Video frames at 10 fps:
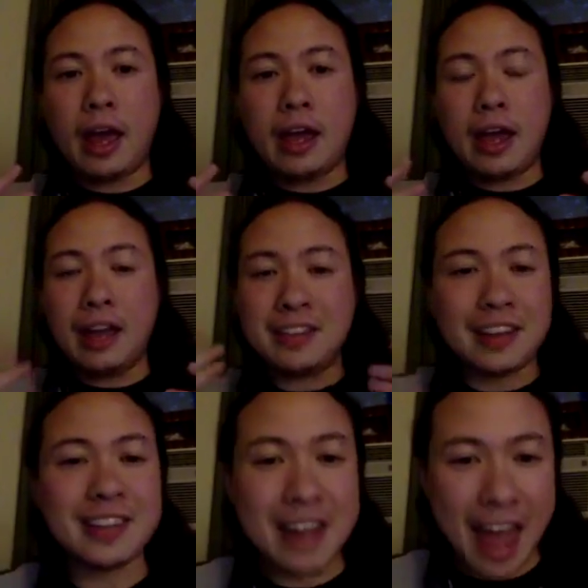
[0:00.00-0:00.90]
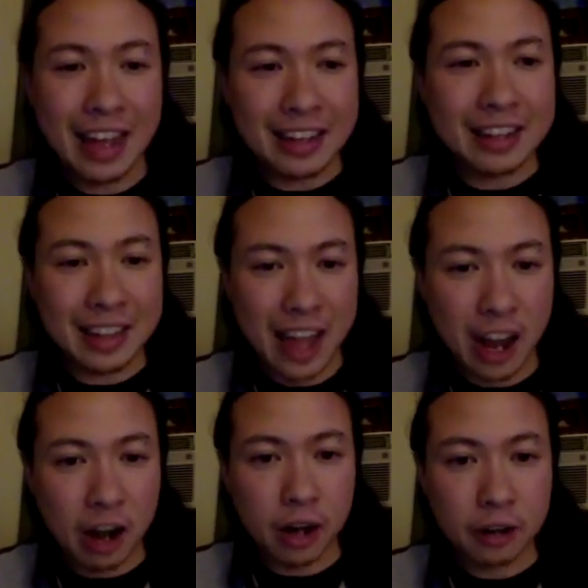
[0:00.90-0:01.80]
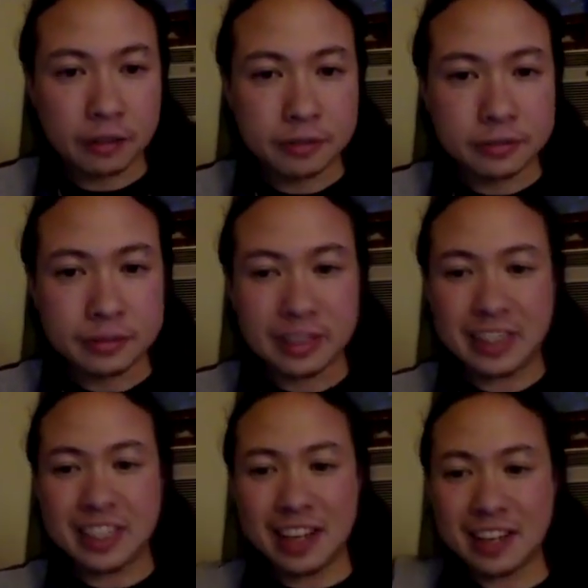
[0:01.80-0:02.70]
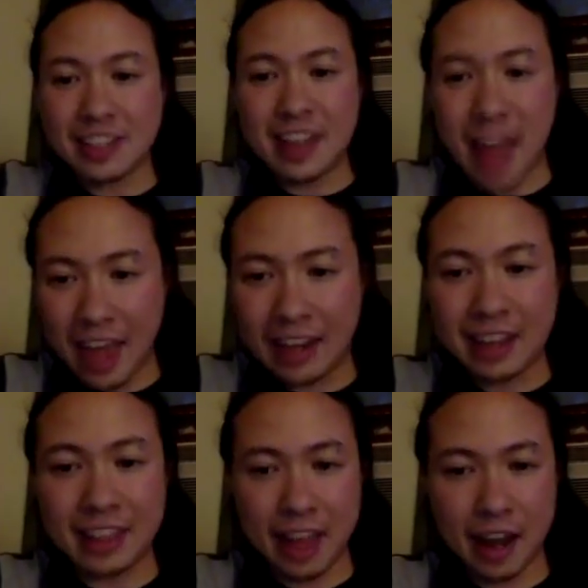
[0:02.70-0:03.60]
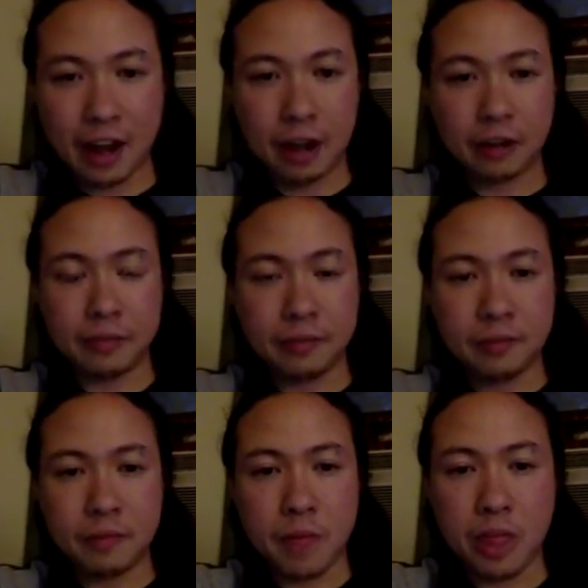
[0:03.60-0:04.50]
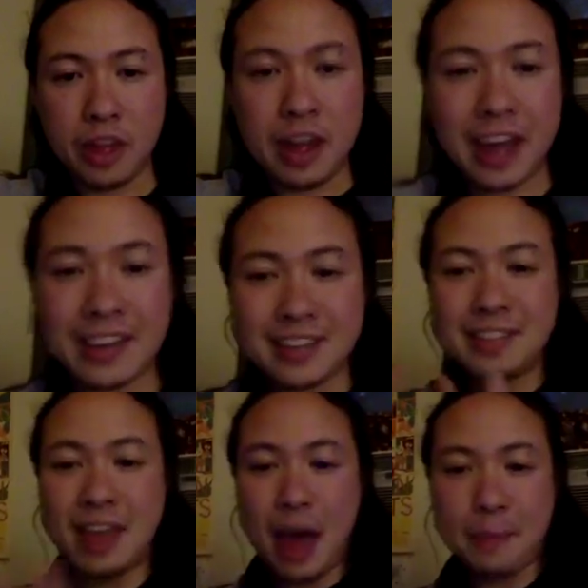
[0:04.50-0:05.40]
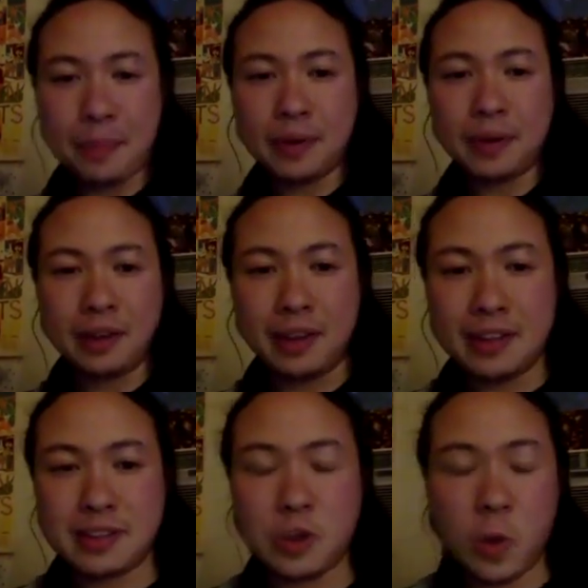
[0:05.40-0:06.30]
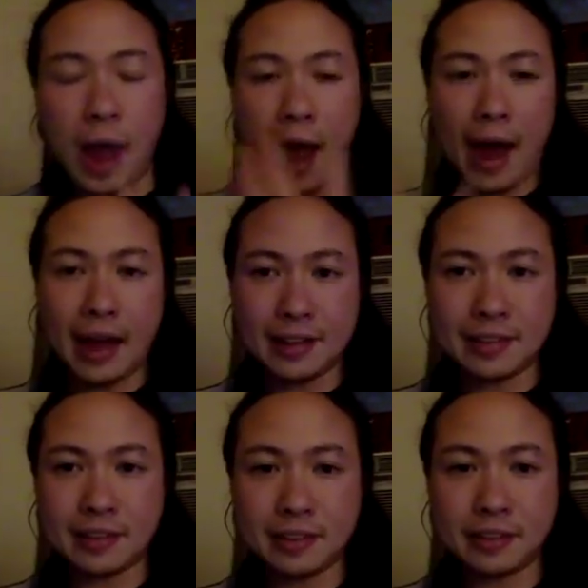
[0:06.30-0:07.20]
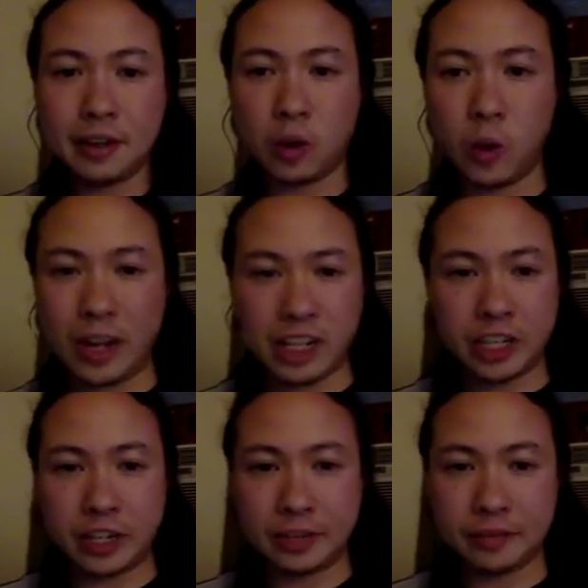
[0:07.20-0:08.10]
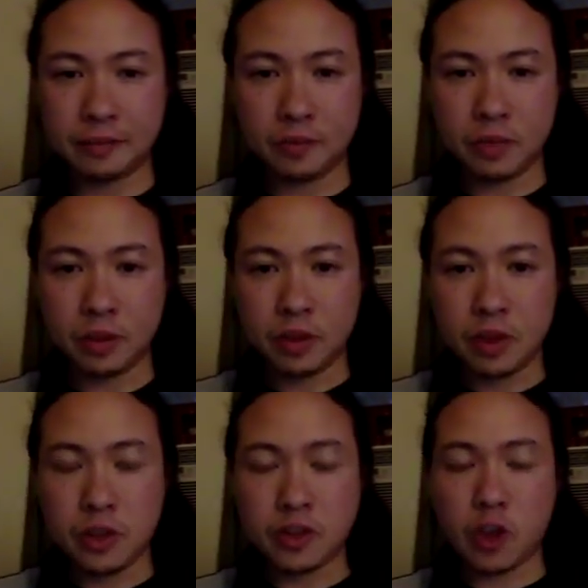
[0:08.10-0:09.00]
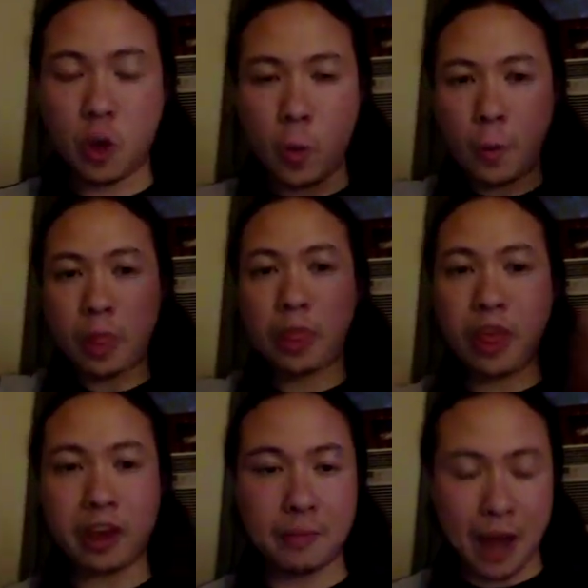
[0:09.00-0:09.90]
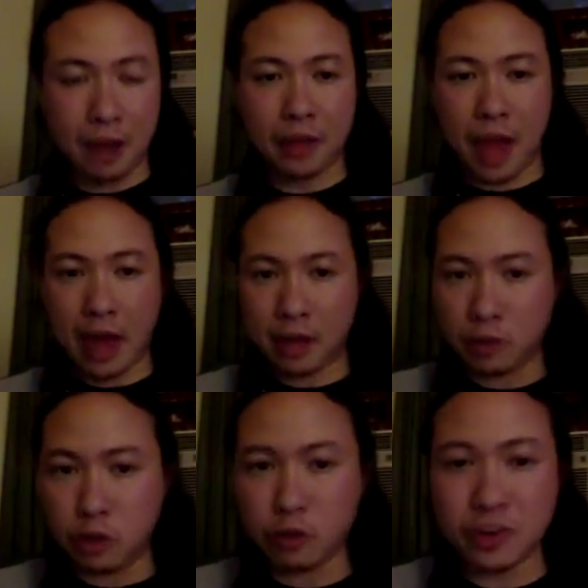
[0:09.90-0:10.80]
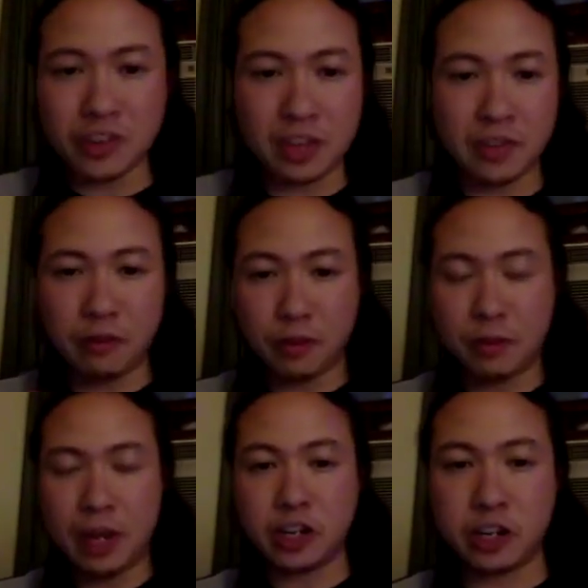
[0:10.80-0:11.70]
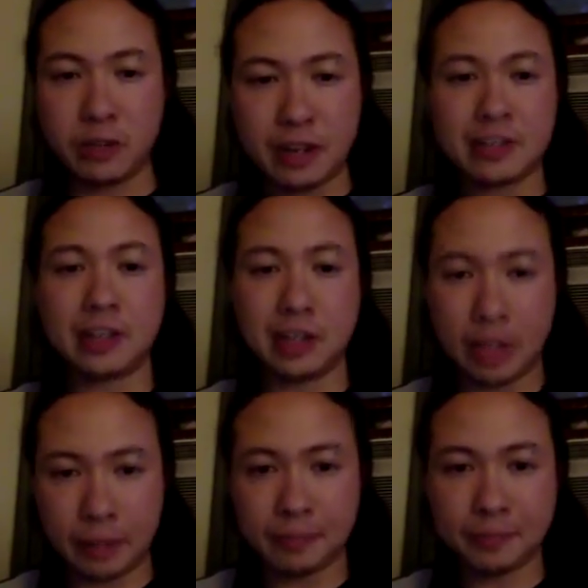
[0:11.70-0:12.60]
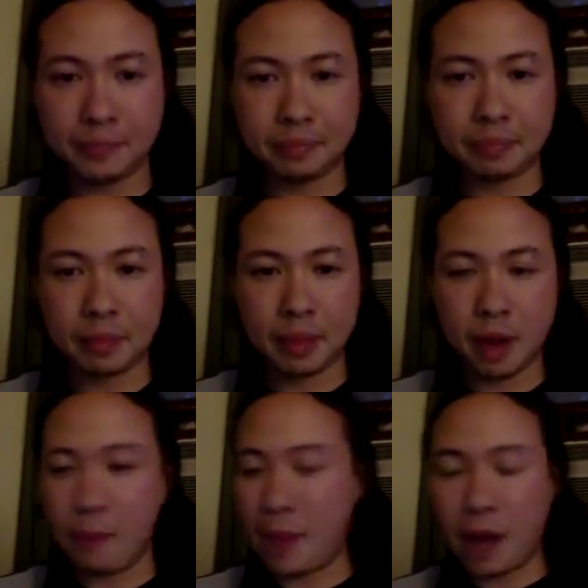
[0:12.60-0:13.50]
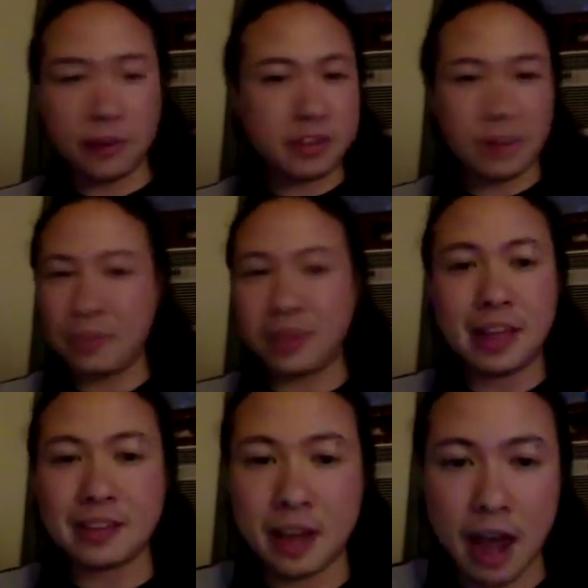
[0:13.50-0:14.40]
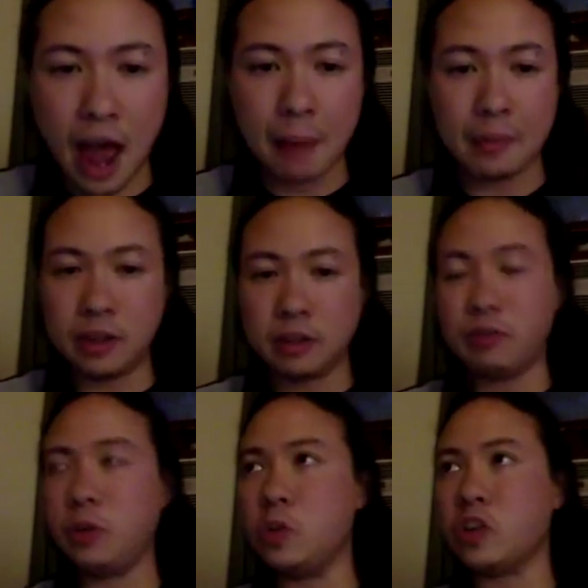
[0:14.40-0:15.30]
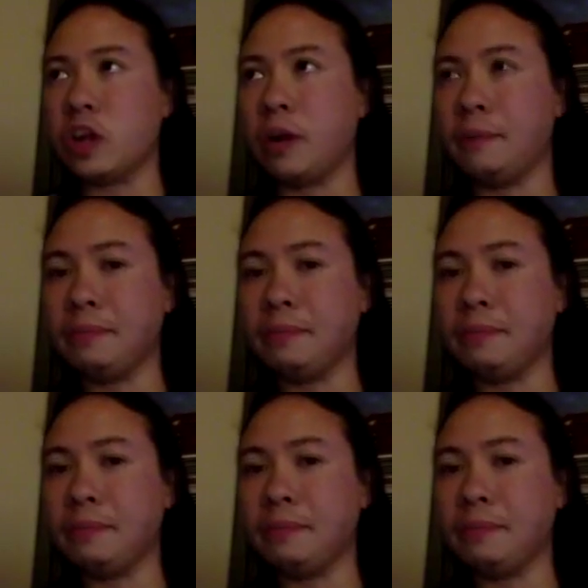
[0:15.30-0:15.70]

it doesn't end there. It doesn't end there. The next step is to ask a question. So think about that. If you've received information recently about something that's going to happen in the future,